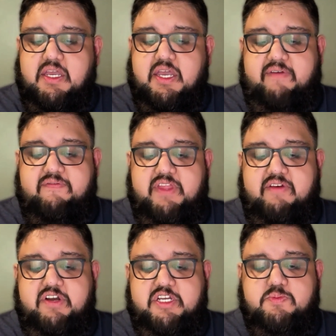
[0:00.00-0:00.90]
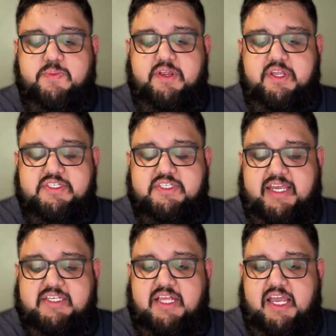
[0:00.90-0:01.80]
I've never experienced
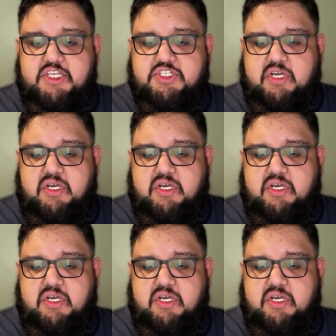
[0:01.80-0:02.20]
Hack/Slash.